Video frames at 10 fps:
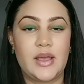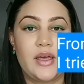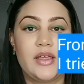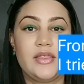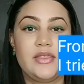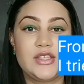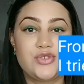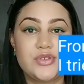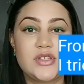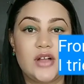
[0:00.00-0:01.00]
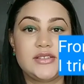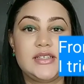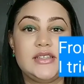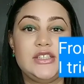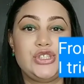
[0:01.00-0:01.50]
This resulted in
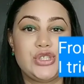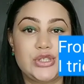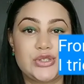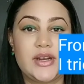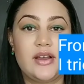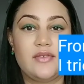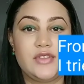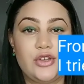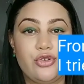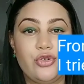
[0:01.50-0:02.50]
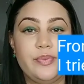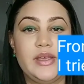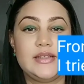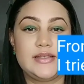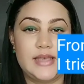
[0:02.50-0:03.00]
the children of the group being
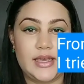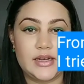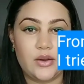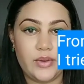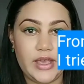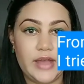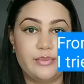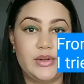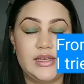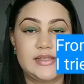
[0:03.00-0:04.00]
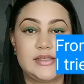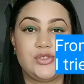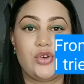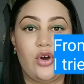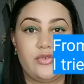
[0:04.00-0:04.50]
taken away and placed into
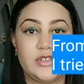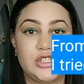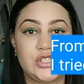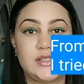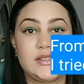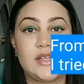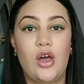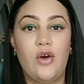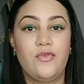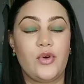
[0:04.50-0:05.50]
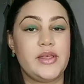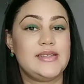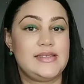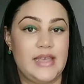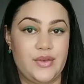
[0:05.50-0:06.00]
orphanages for their
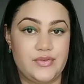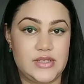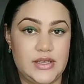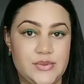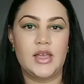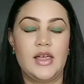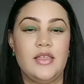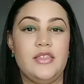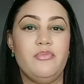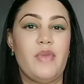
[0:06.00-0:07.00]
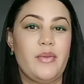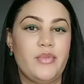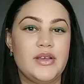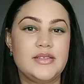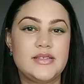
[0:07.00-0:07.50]
safety. The
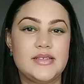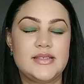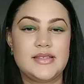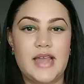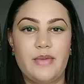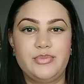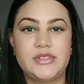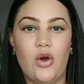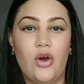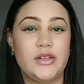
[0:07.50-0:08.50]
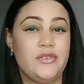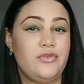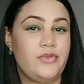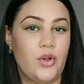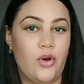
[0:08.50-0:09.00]
members slept on the
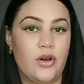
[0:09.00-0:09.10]
floor,